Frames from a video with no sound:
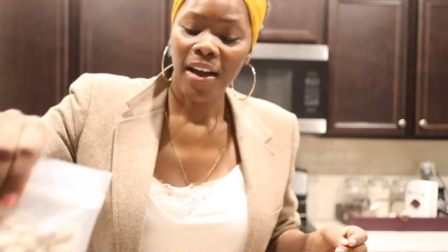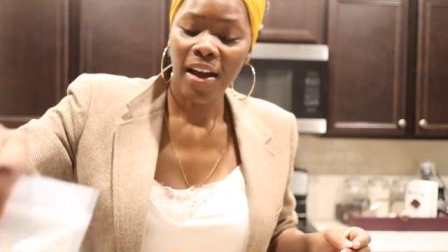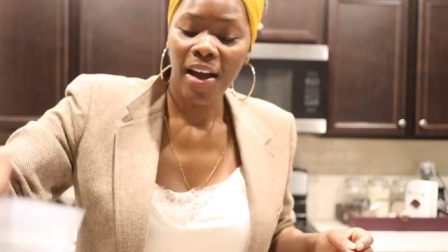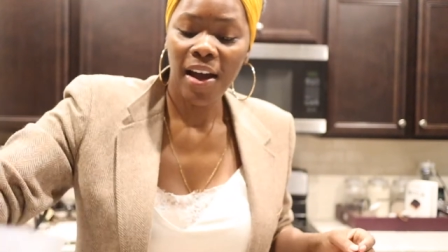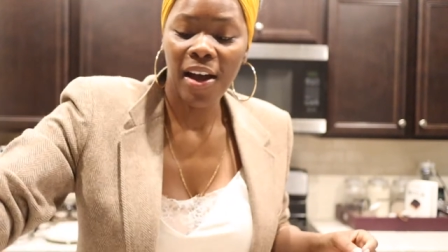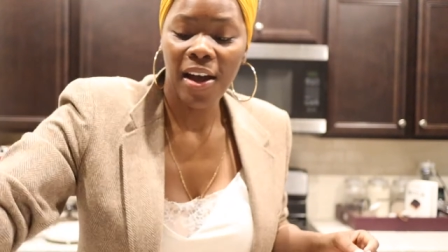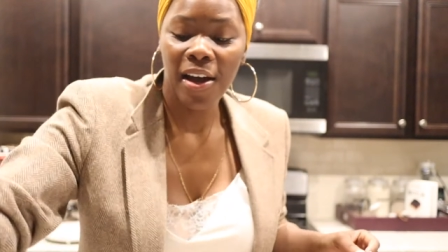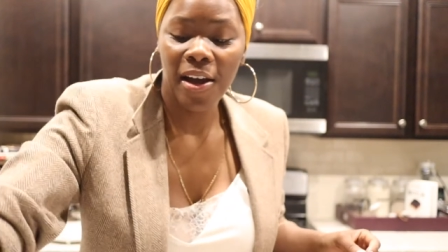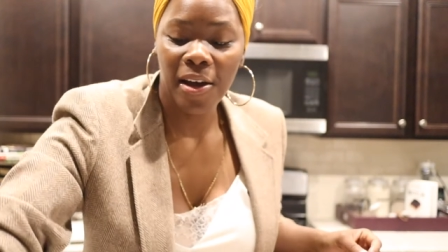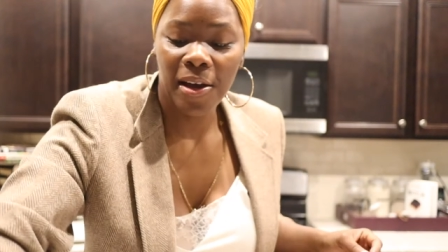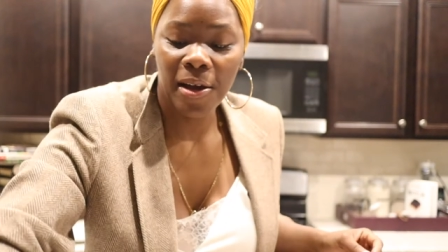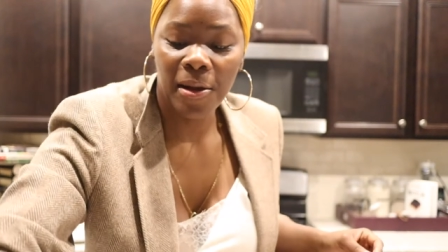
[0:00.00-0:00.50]

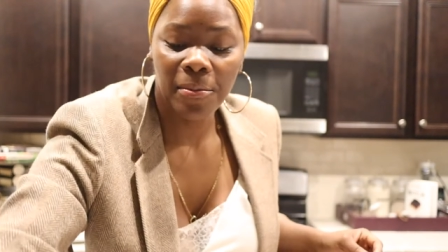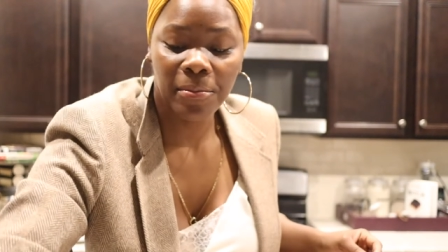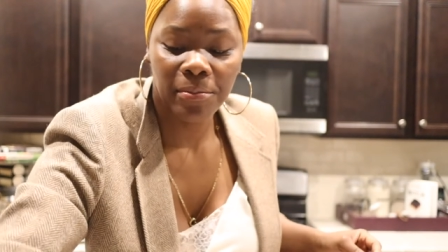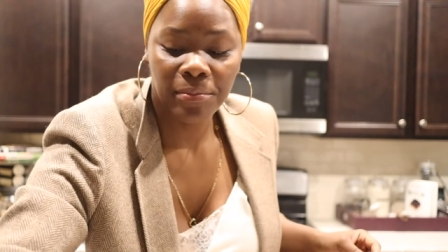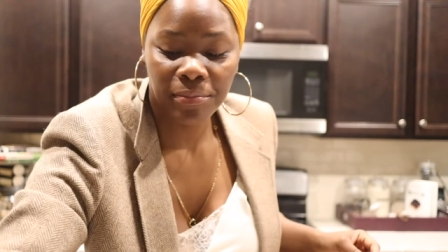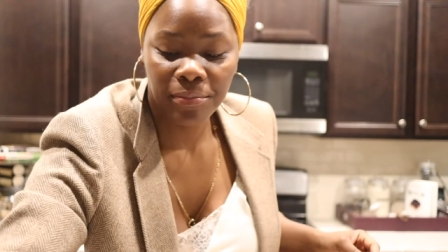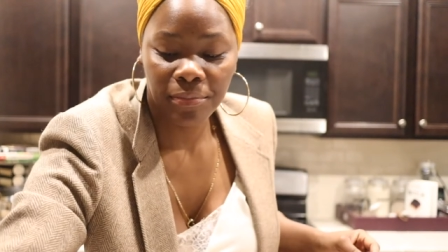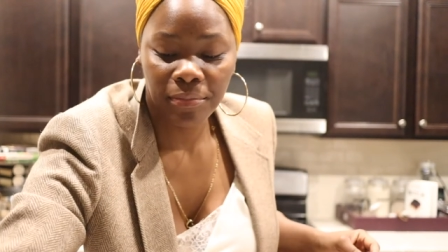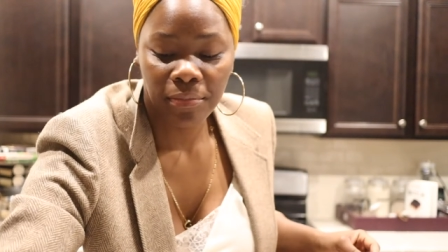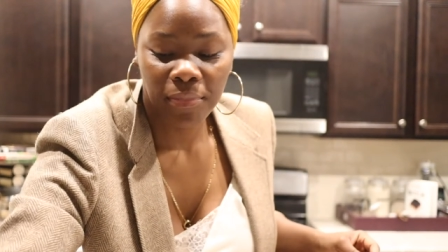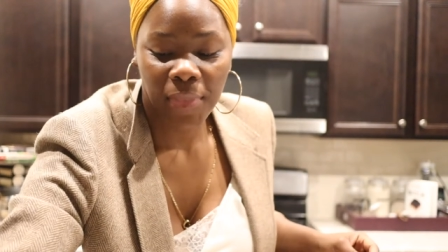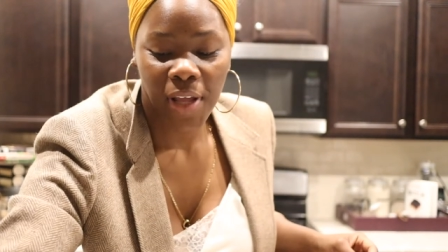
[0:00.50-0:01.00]
Um,
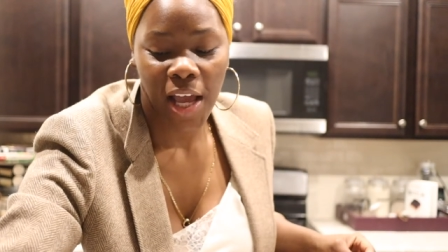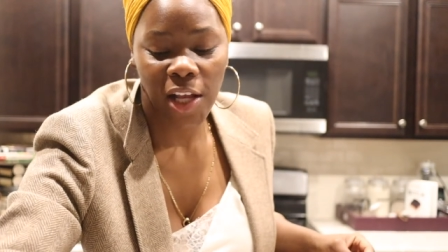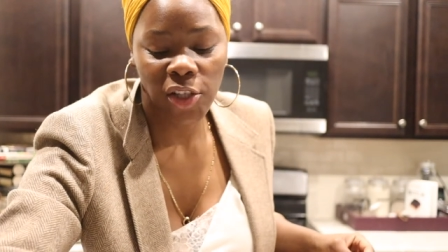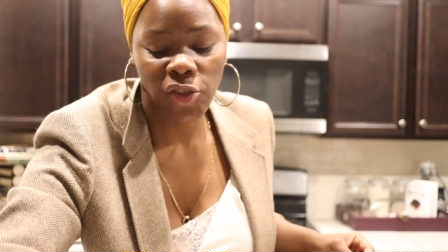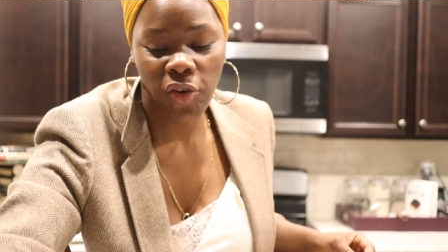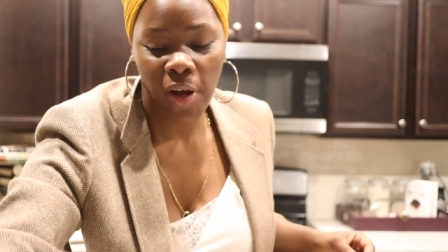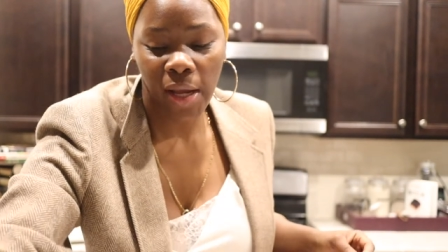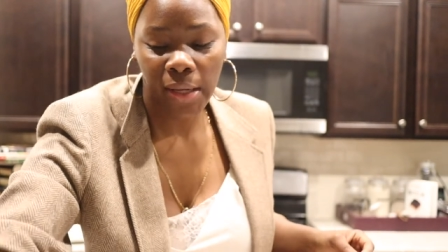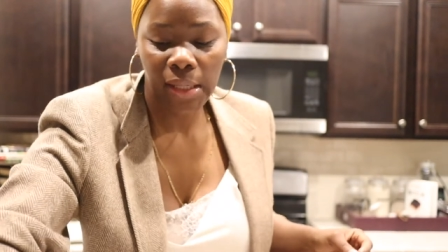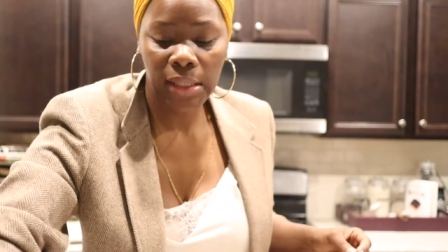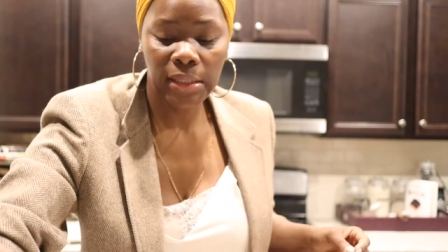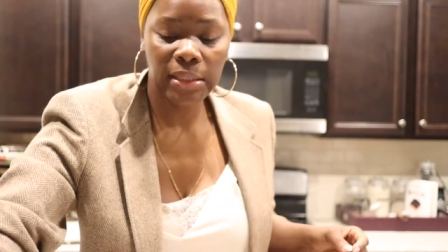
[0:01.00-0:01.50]
I
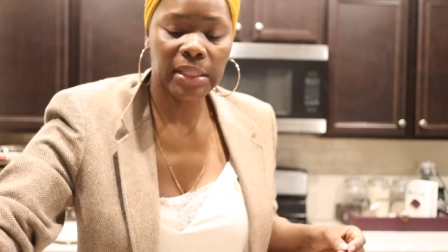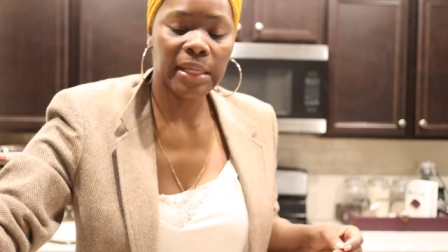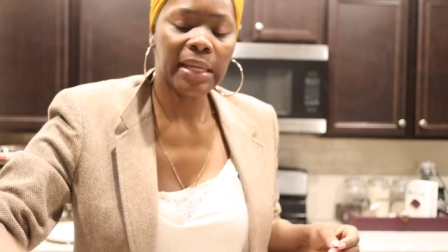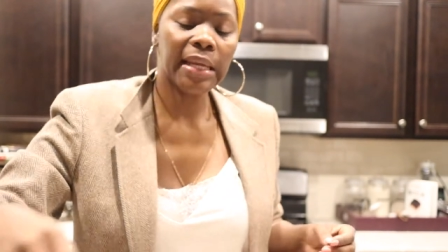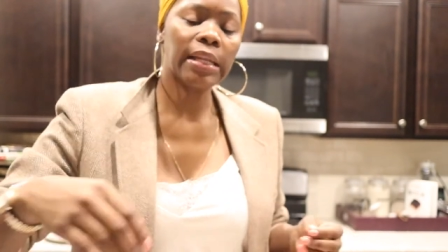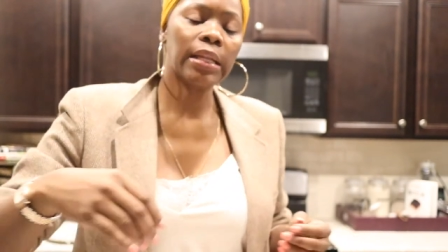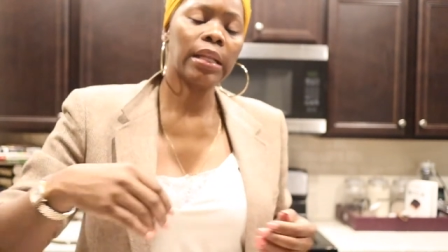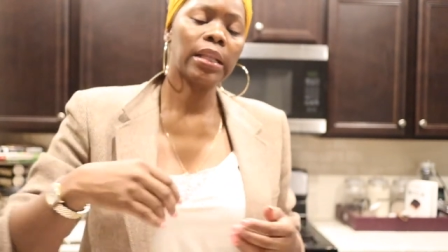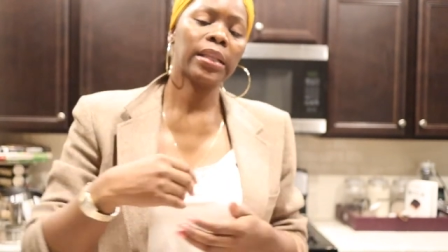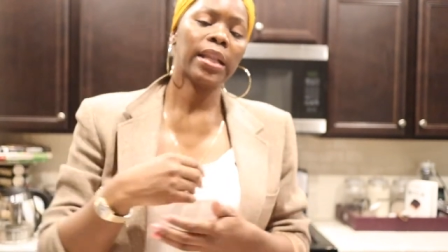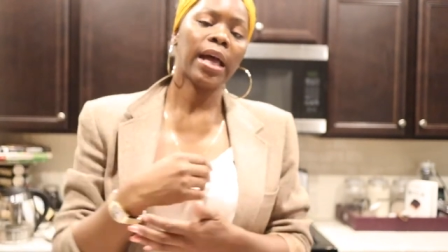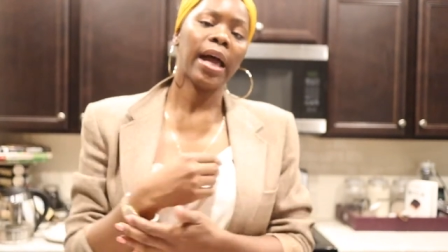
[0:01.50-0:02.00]
try not to
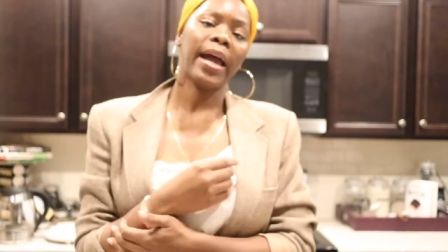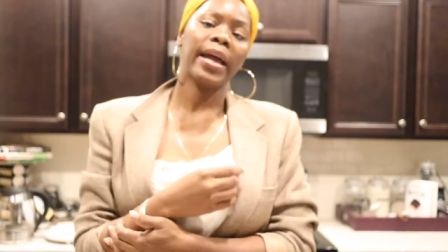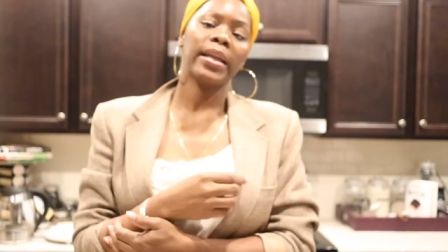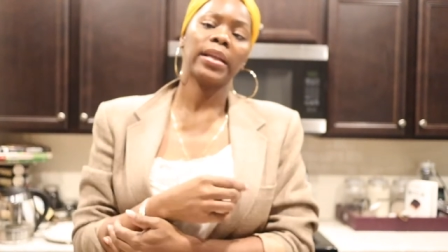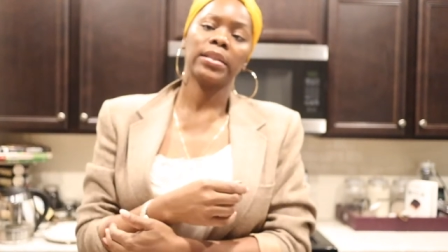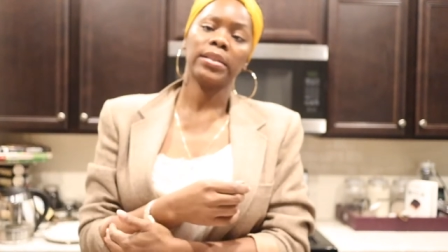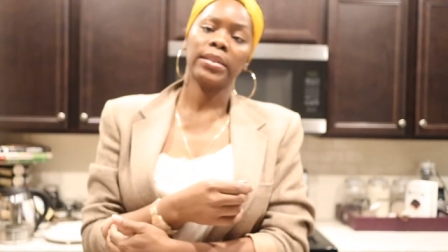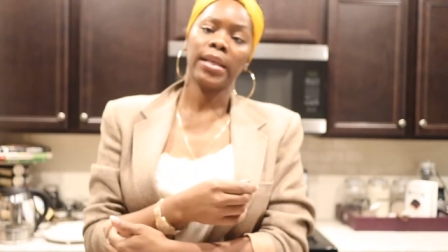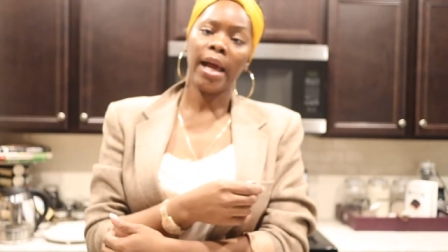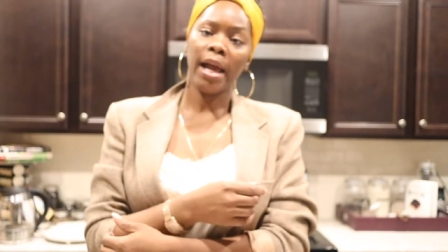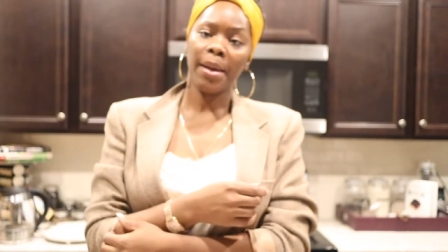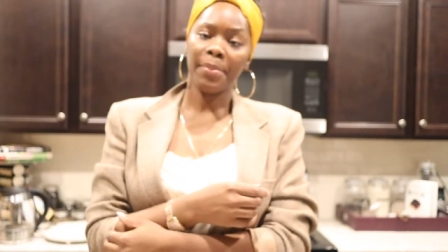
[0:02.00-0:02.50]
eat a lot at
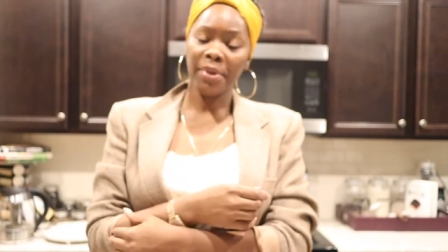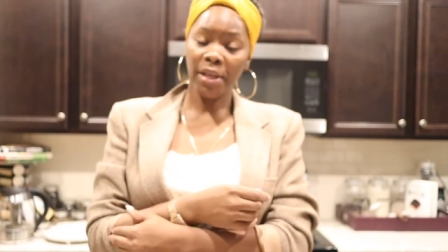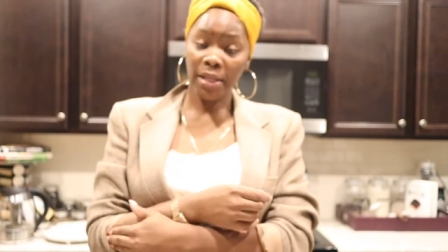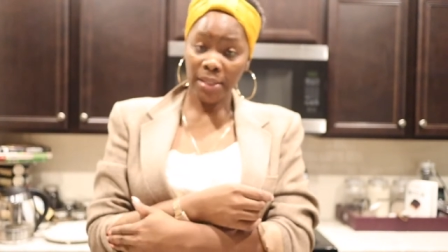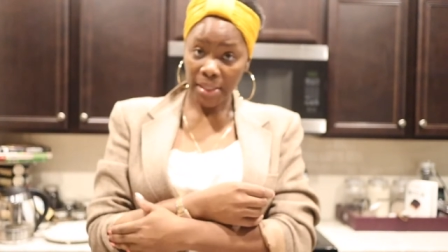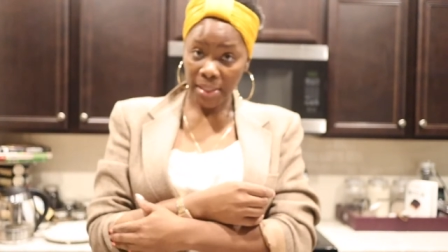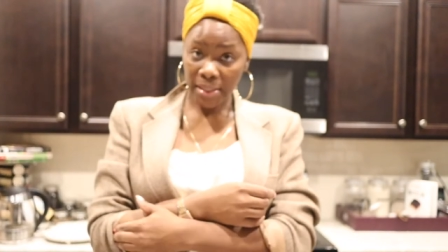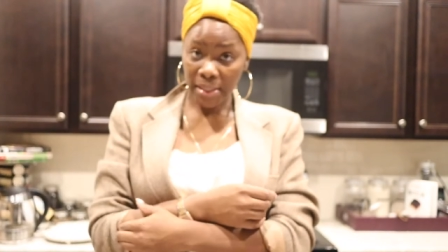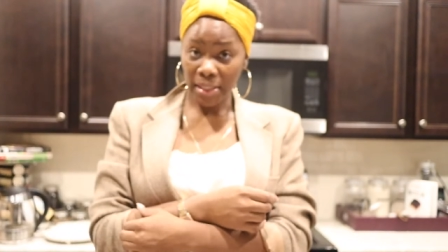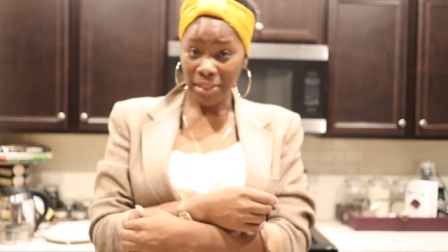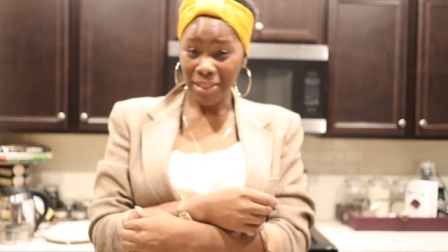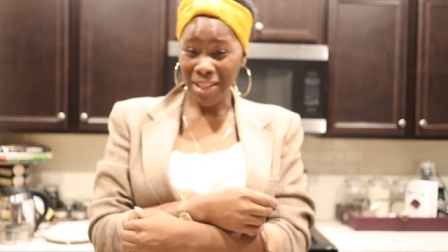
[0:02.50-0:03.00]
a time because
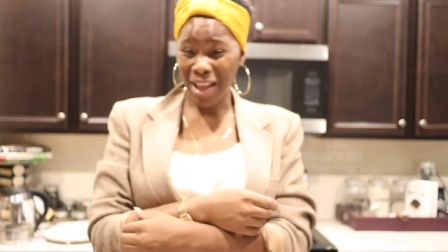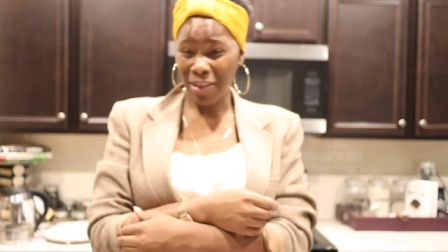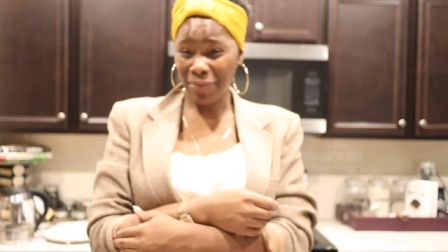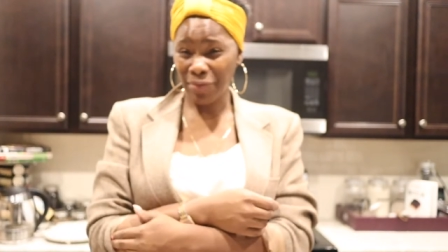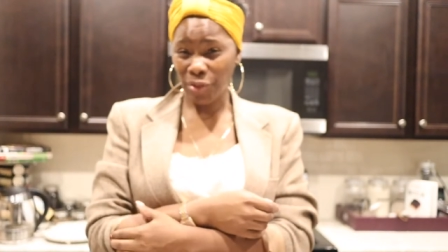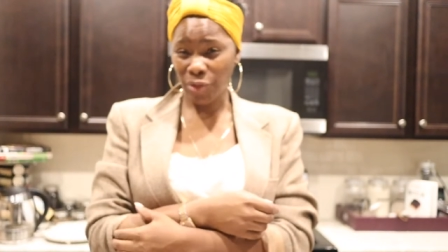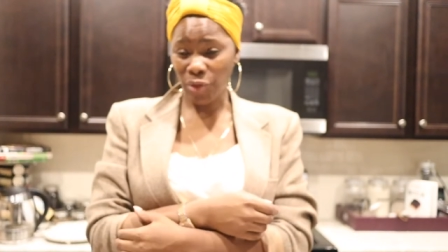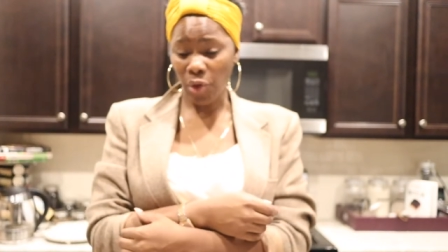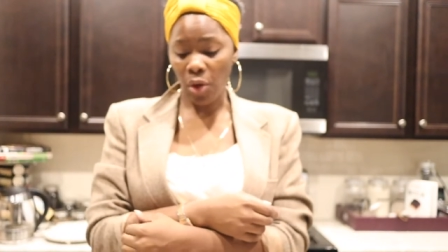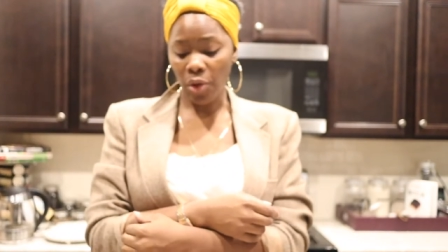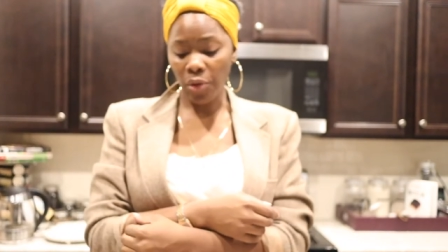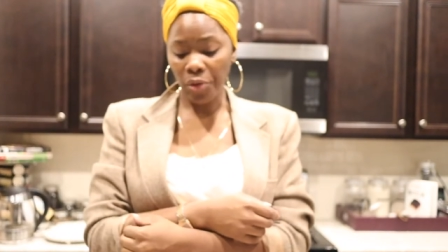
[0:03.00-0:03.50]
it does have
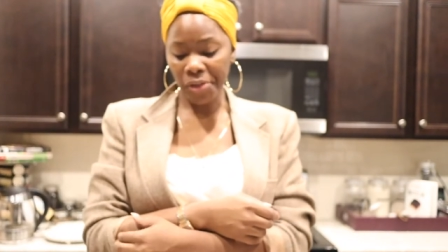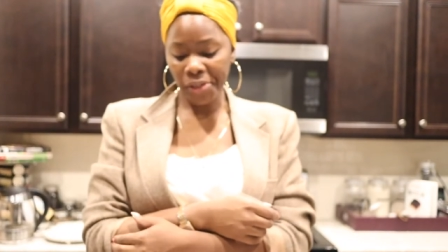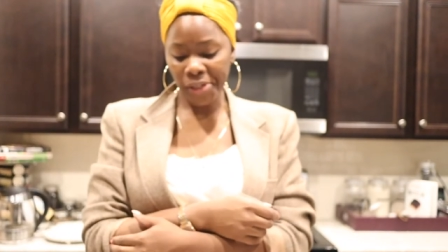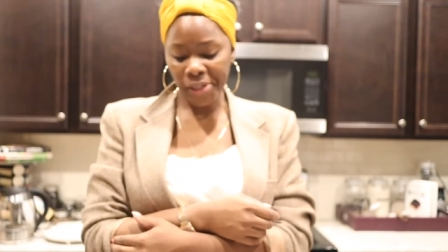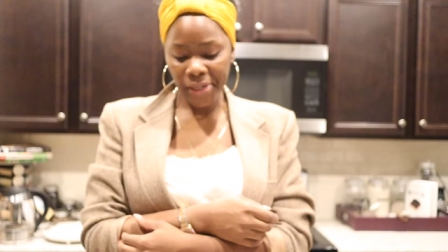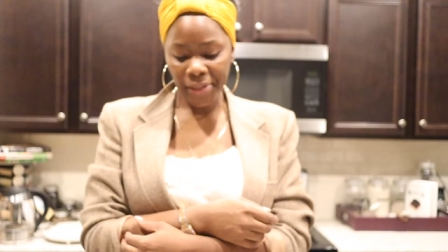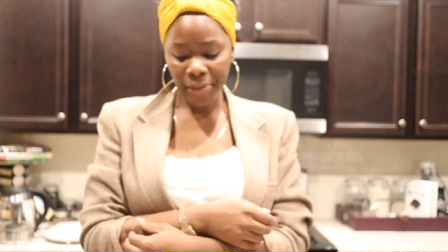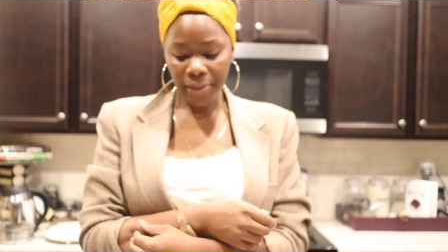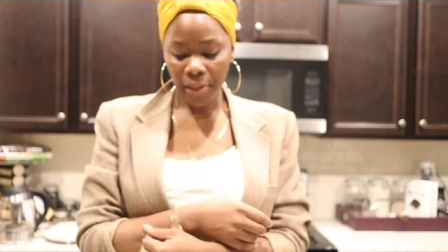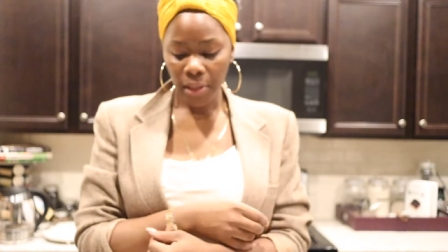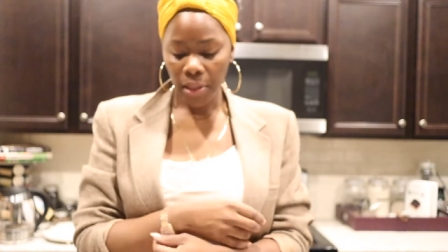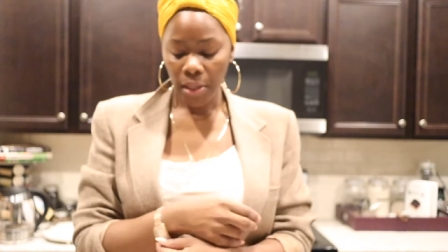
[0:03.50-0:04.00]
salt on
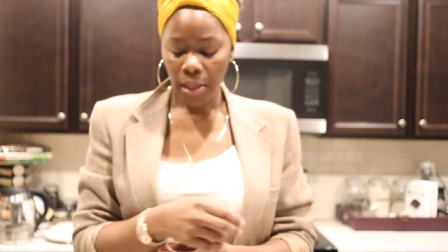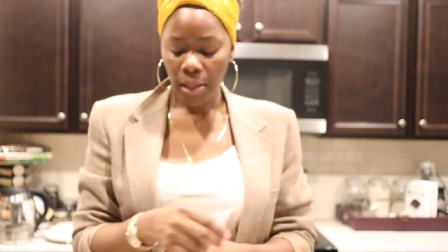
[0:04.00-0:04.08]
it.